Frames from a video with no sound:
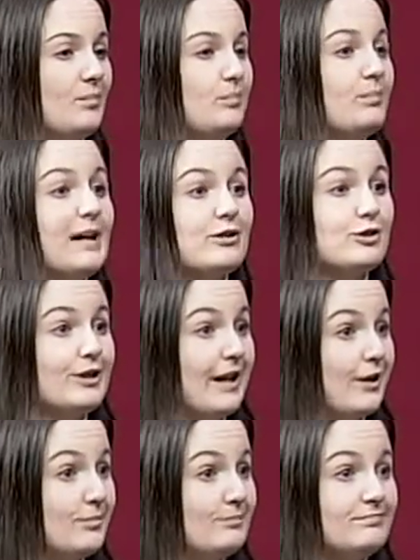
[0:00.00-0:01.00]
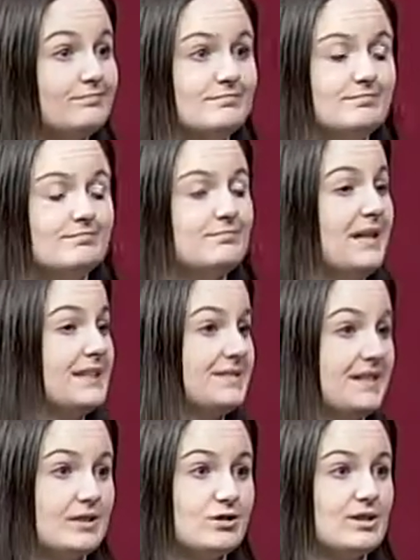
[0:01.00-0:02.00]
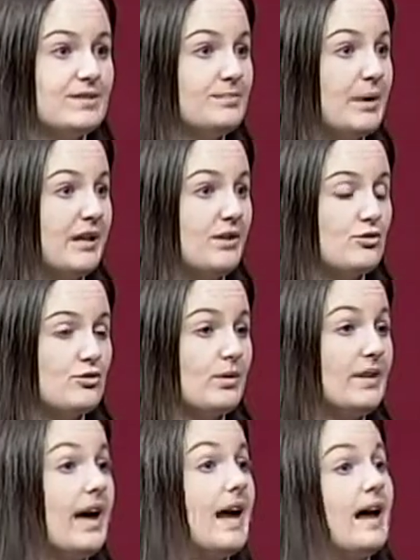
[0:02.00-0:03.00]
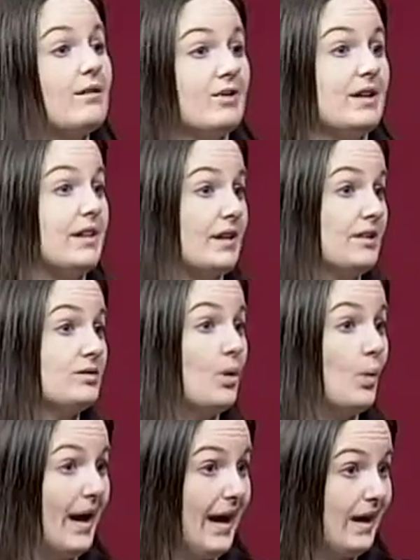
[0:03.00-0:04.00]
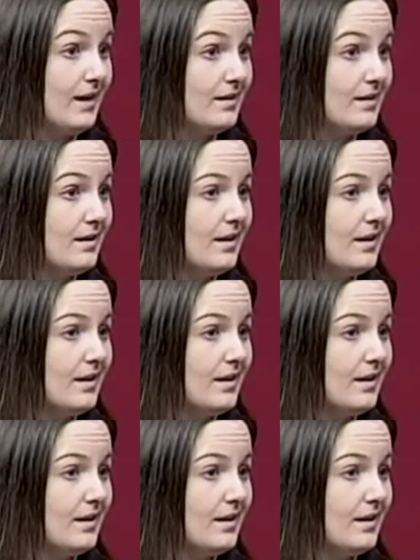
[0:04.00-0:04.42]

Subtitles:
Medical care, basic, just making sure that everything is okay.